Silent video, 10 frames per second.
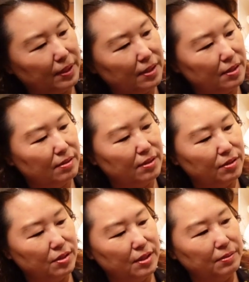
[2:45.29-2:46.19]
guess
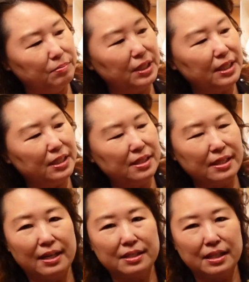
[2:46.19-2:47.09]
just the medium
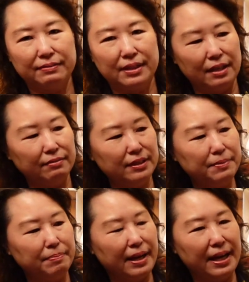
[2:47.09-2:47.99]
size of the
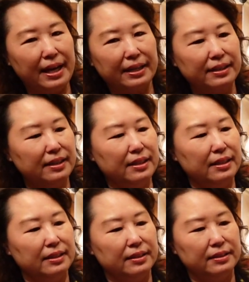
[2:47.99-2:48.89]
Evelyne bag
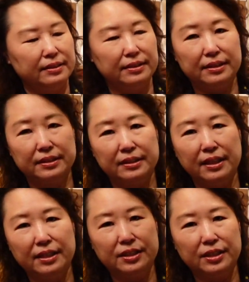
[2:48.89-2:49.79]
in
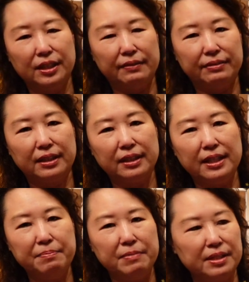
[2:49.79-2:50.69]
leather of
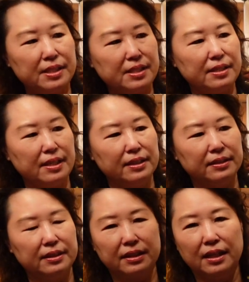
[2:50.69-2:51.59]
Clemens,
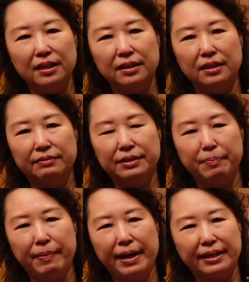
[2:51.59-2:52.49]
and the color of the
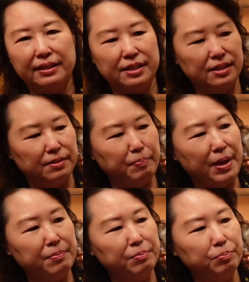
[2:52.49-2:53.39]
bag, it's
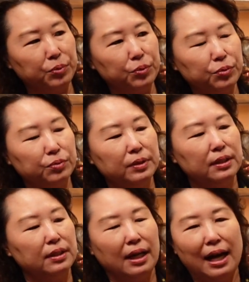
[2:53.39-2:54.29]
bamboo.
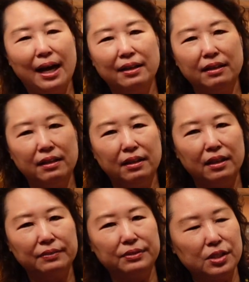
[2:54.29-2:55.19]
I
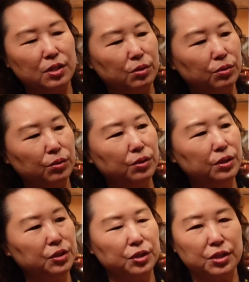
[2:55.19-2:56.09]
love this
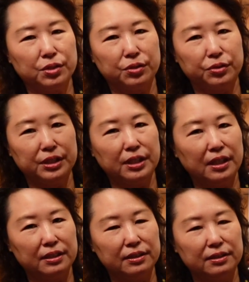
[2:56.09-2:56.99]
gorgeous green
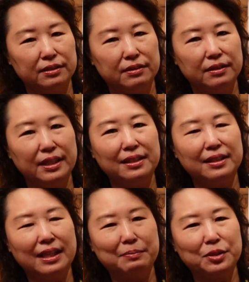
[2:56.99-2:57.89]
color.
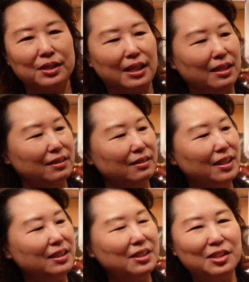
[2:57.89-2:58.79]
Lately, I'm just kind of
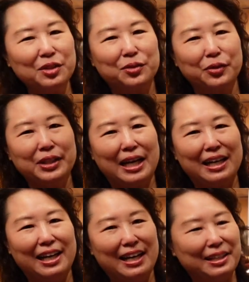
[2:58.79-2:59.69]
anything green I
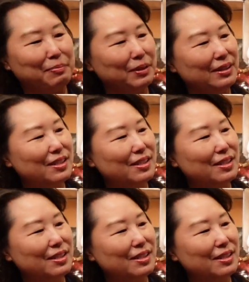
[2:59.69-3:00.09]
like, but